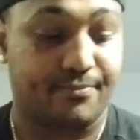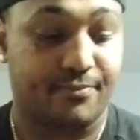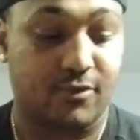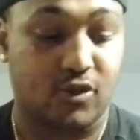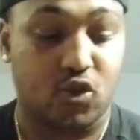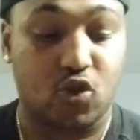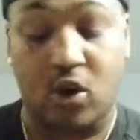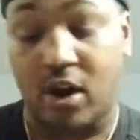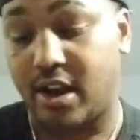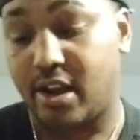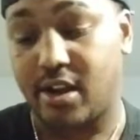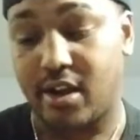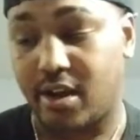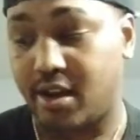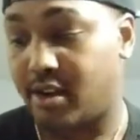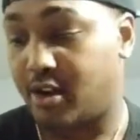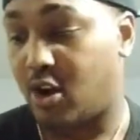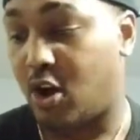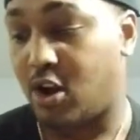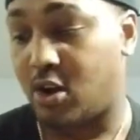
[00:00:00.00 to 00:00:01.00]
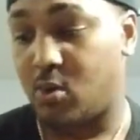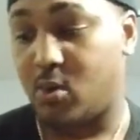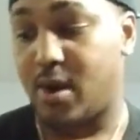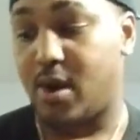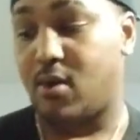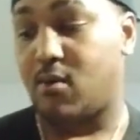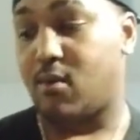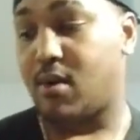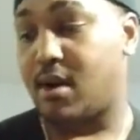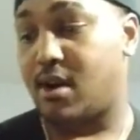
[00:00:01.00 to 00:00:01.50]
Great gun all the way
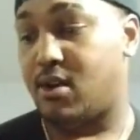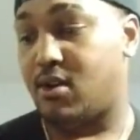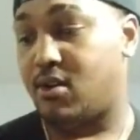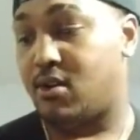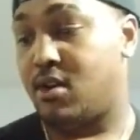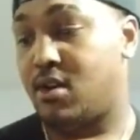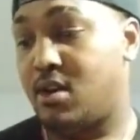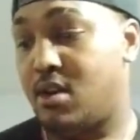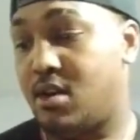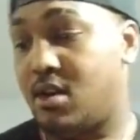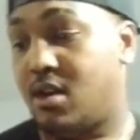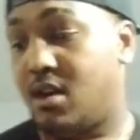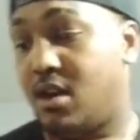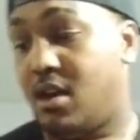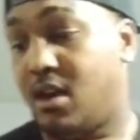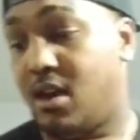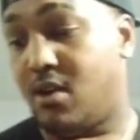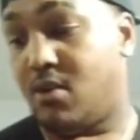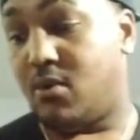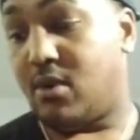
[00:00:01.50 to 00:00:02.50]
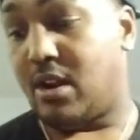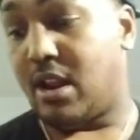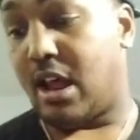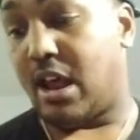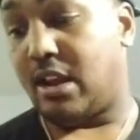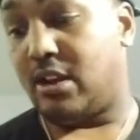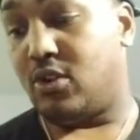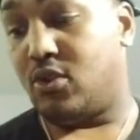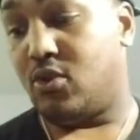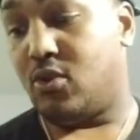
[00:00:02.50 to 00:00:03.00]
around. And what I
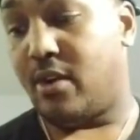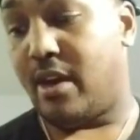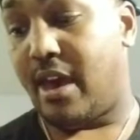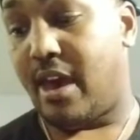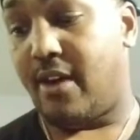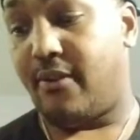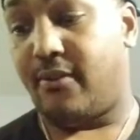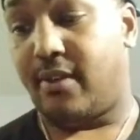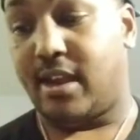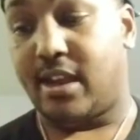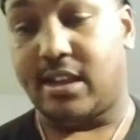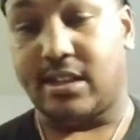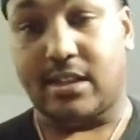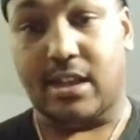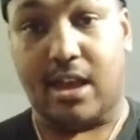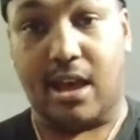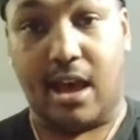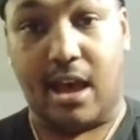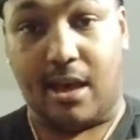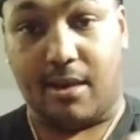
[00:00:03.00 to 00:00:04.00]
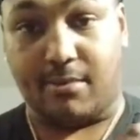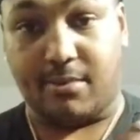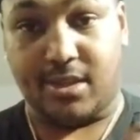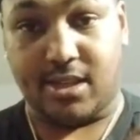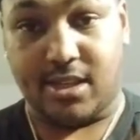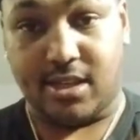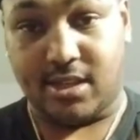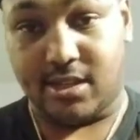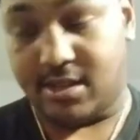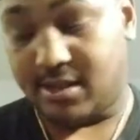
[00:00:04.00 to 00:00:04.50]
do have is hops.
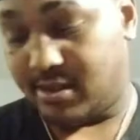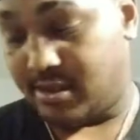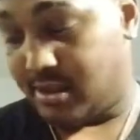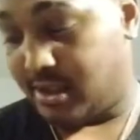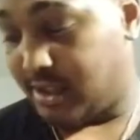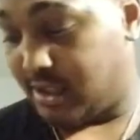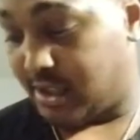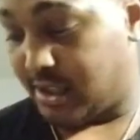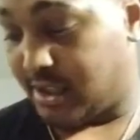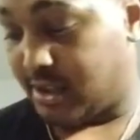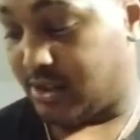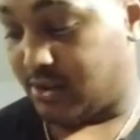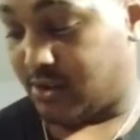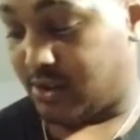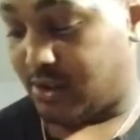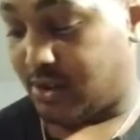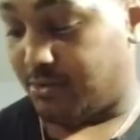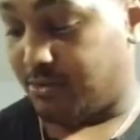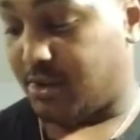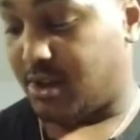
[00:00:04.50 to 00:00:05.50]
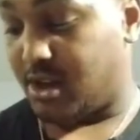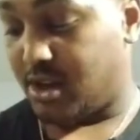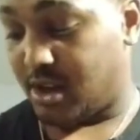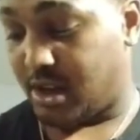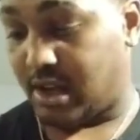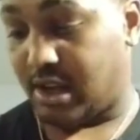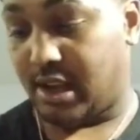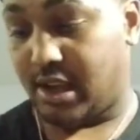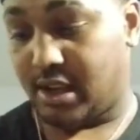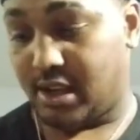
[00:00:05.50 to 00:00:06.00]
This is some good
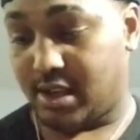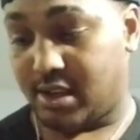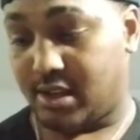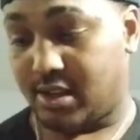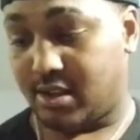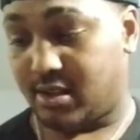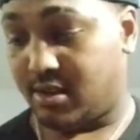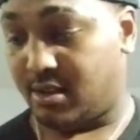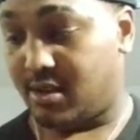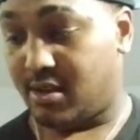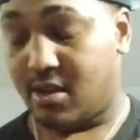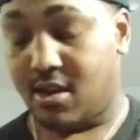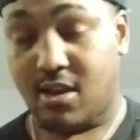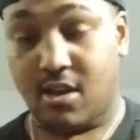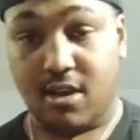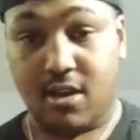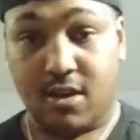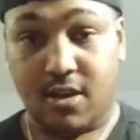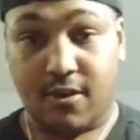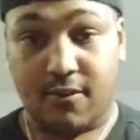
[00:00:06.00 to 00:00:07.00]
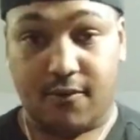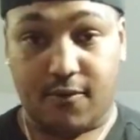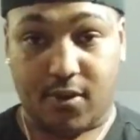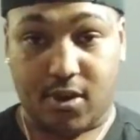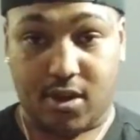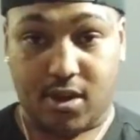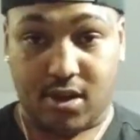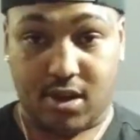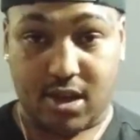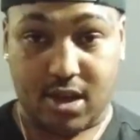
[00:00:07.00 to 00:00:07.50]
cleaning for
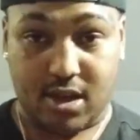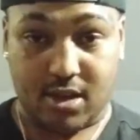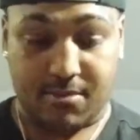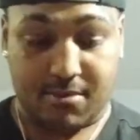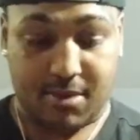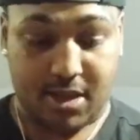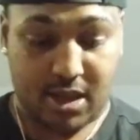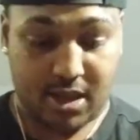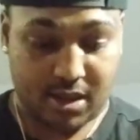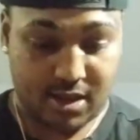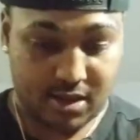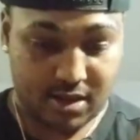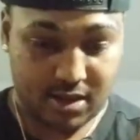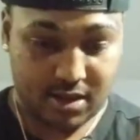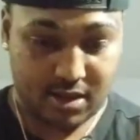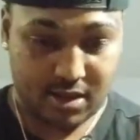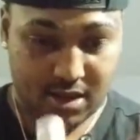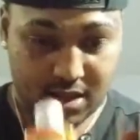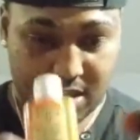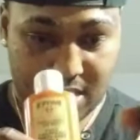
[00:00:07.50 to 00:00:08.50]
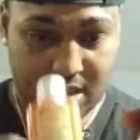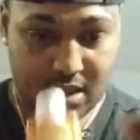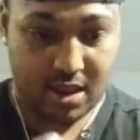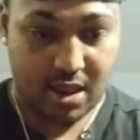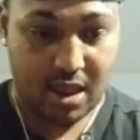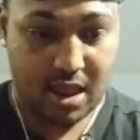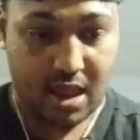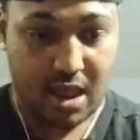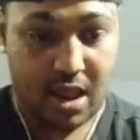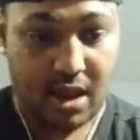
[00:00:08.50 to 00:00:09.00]
your gun, man.
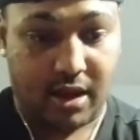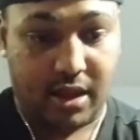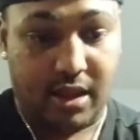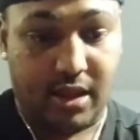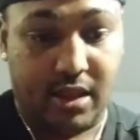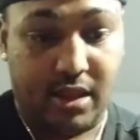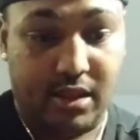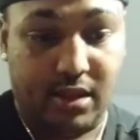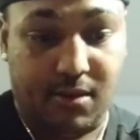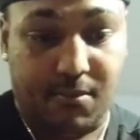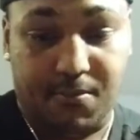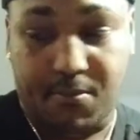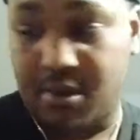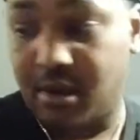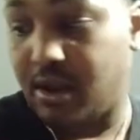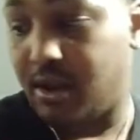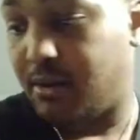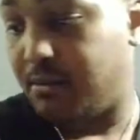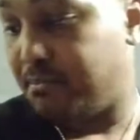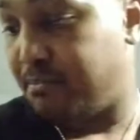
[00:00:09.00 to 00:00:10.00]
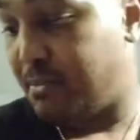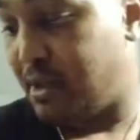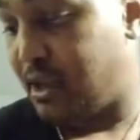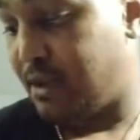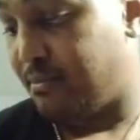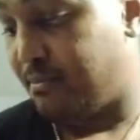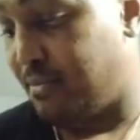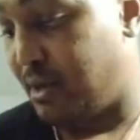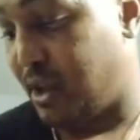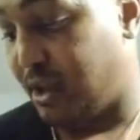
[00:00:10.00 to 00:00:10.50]
I didn't get the
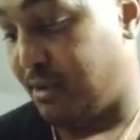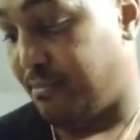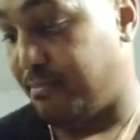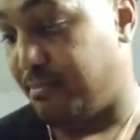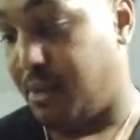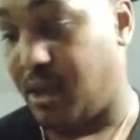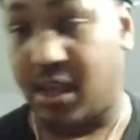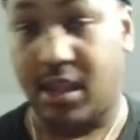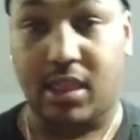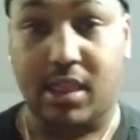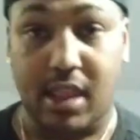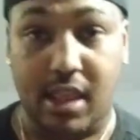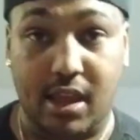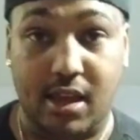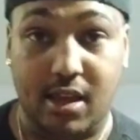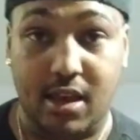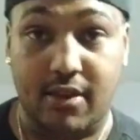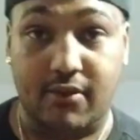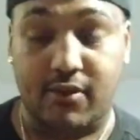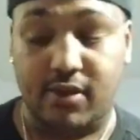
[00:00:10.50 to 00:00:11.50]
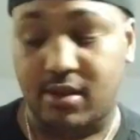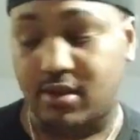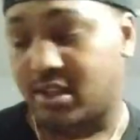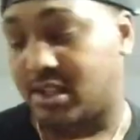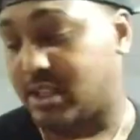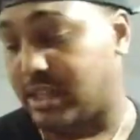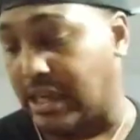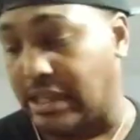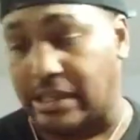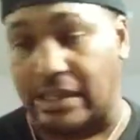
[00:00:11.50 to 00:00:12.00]
big thing of it.
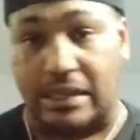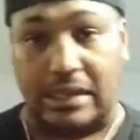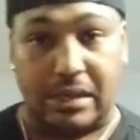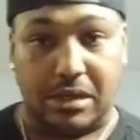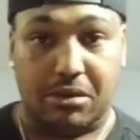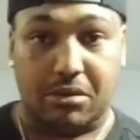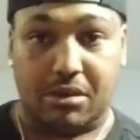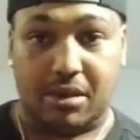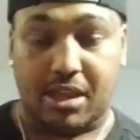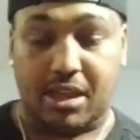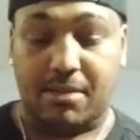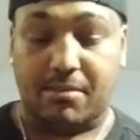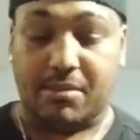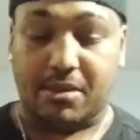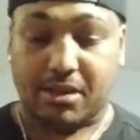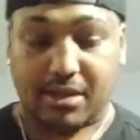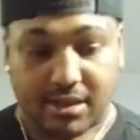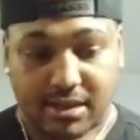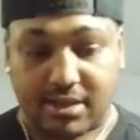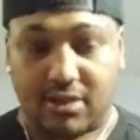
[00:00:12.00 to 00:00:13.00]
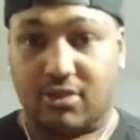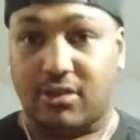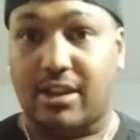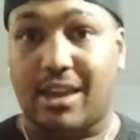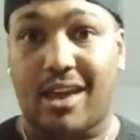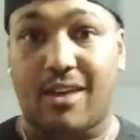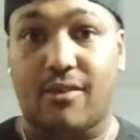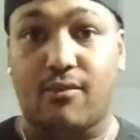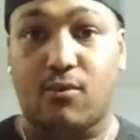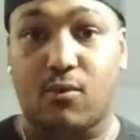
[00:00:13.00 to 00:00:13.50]
Just got the little thing because I only
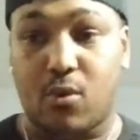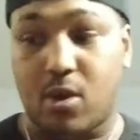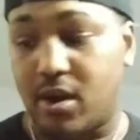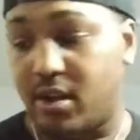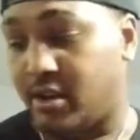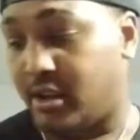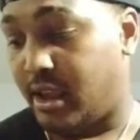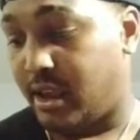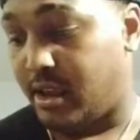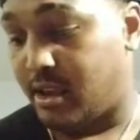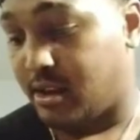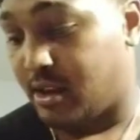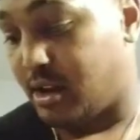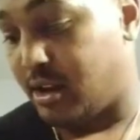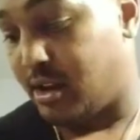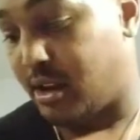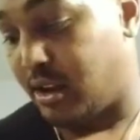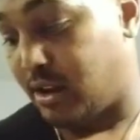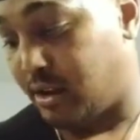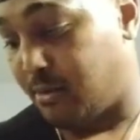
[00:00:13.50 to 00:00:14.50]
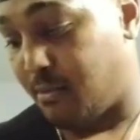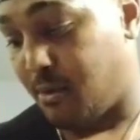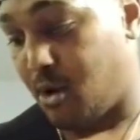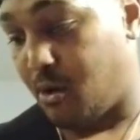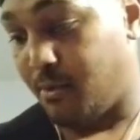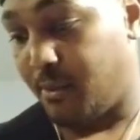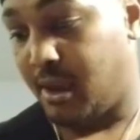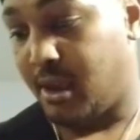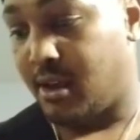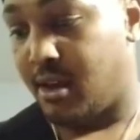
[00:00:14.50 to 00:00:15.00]
have one handgun at the
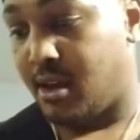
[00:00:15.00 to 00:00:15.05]
moment.